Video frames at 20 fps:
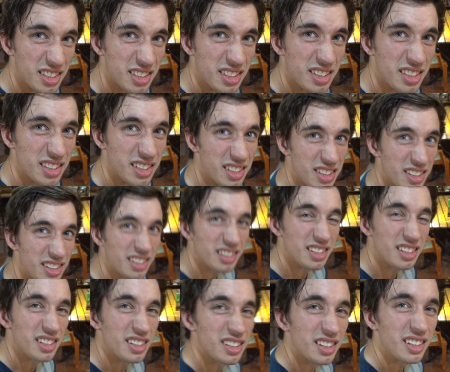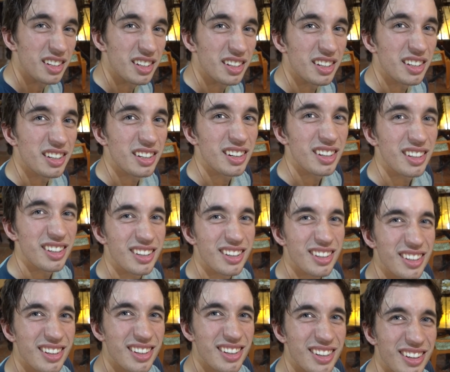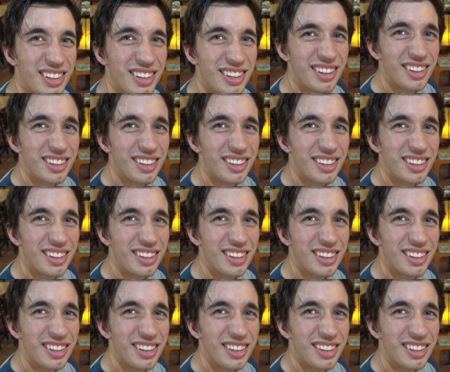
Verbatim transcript: Uh, this is a fertilised duck egg.